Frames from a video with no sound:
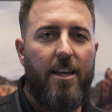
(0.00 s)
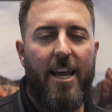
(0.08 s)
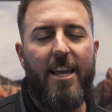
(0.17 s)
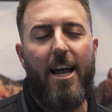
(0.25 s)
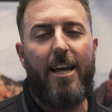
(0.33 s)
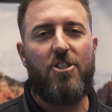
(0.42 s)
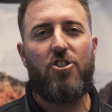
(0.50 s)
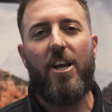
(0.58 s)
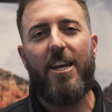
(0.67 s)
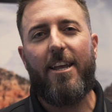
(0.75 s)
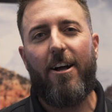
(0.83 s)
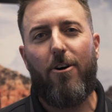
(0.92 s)
Hey guys,
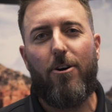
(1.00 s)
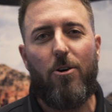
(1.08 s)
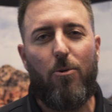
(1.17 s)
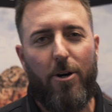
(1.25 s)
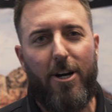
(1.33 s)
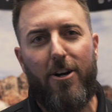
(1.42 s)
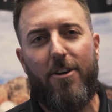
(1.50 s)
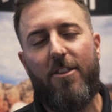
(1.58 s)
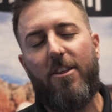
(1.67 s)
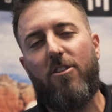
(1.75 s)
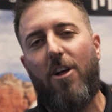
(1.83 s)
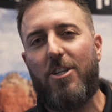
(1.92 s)
Shane Keller. We're here at
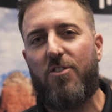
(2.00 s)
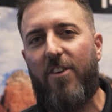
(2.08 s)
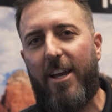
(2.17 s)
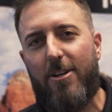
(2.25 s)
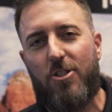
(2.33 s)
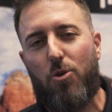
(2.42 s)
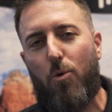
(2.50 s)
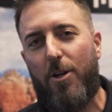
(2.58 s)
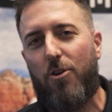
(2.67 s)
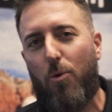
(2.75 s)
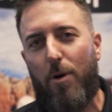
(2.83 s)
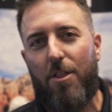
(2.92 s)
the Las Vegas
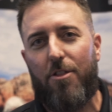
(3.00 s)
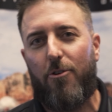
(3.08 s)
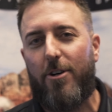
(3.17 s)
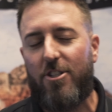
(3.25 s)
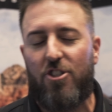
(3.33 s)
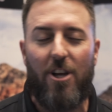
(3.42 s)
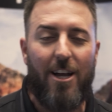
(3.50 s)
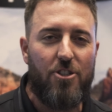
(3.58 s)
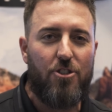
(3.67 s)
2023 SHOT